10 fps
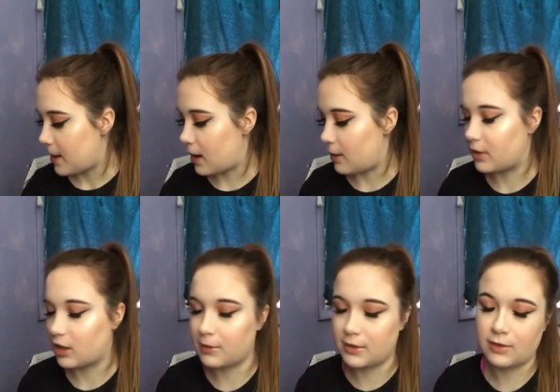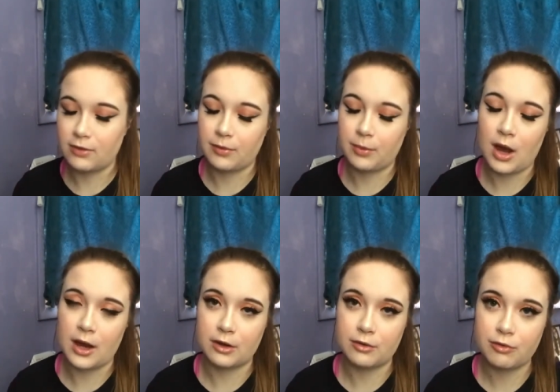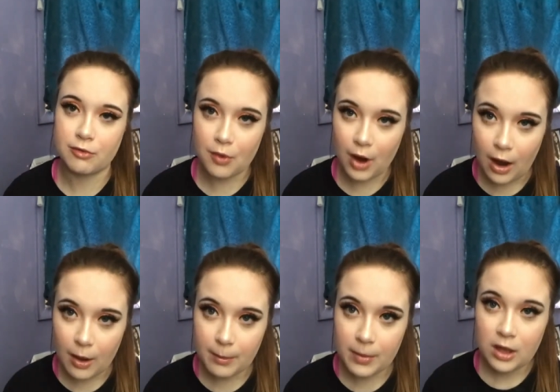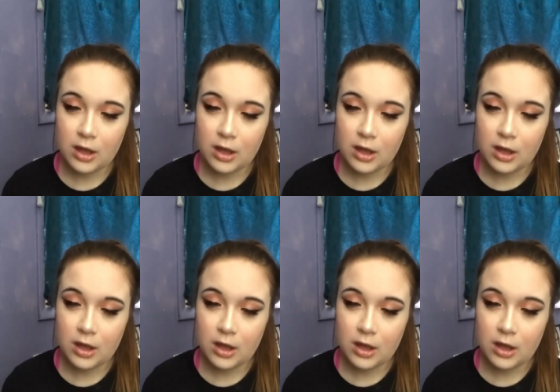um, a specific product from.